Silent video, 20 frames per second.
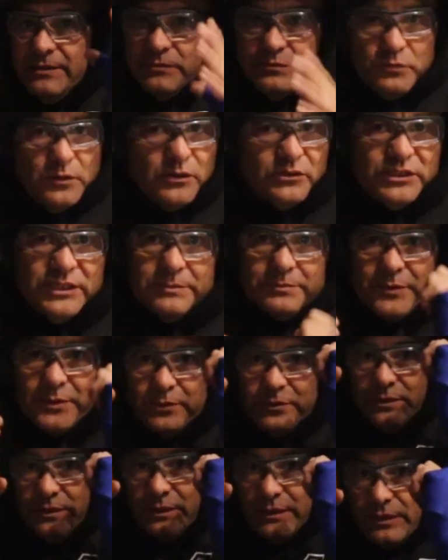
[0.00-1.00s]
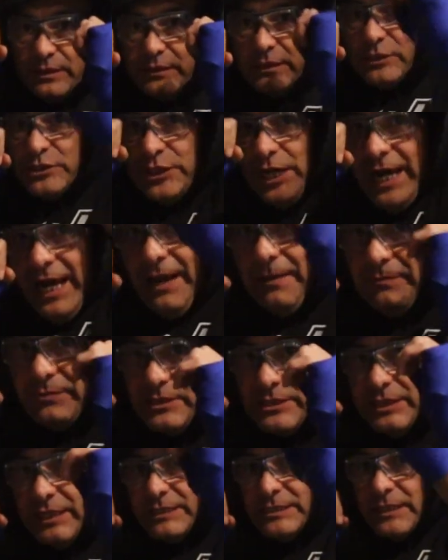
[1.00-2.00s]
Real simple. The jab
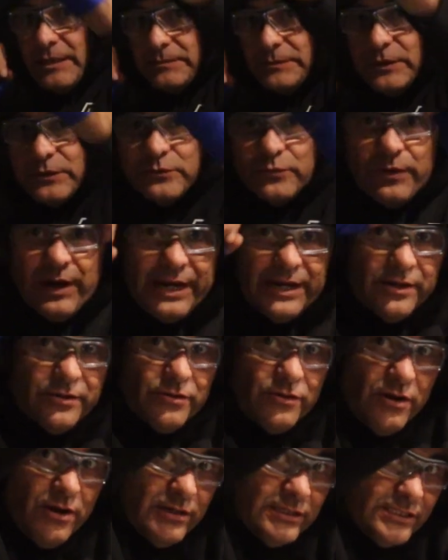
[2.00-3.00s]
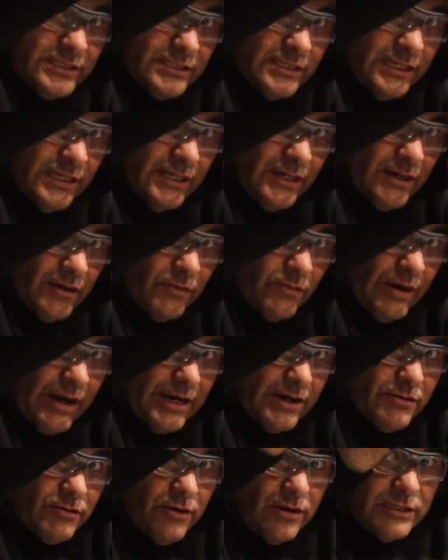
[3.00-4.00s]
sets up the right cross
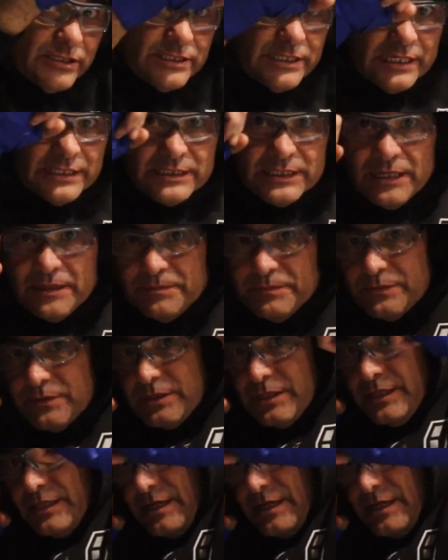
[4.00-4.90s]
sets up the